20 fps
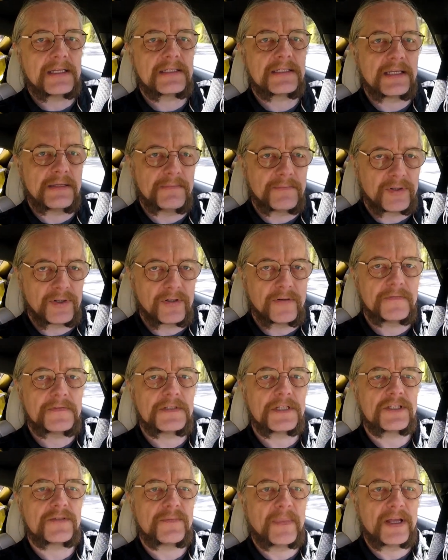has improved
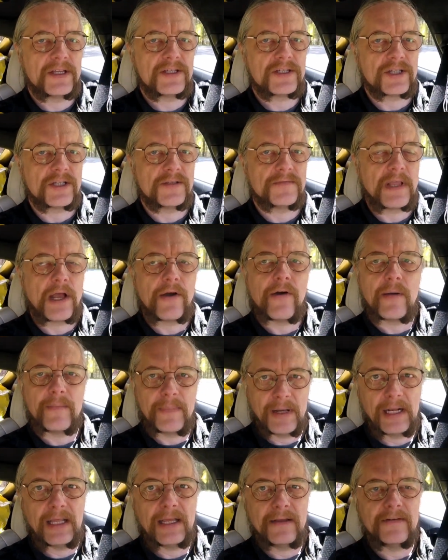suspension, now I
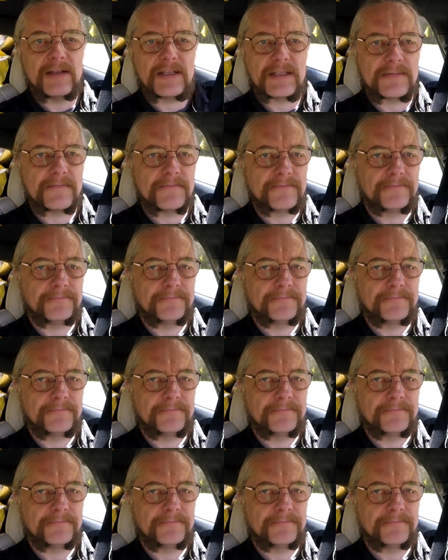believe it.